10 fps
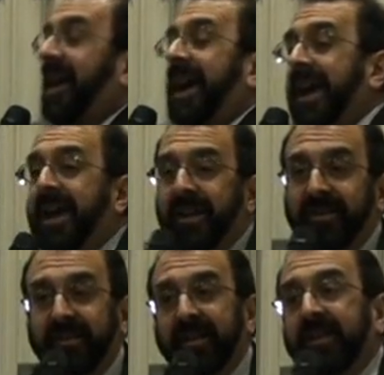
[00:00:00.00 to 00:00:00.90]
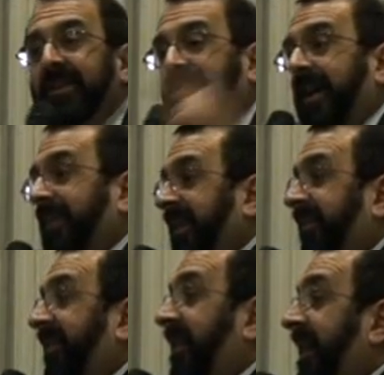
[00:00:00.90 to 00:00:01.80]
And Tamerlan
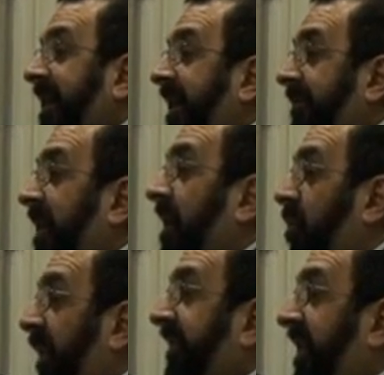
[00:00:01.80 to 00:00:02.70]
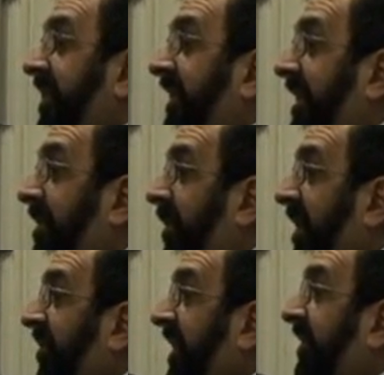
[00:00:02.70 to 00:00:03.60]
Tsarnaev was on the terror
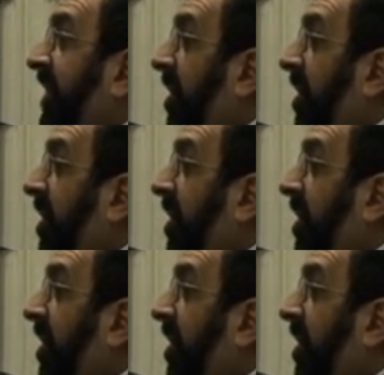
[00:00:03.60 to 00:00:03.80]
watch list,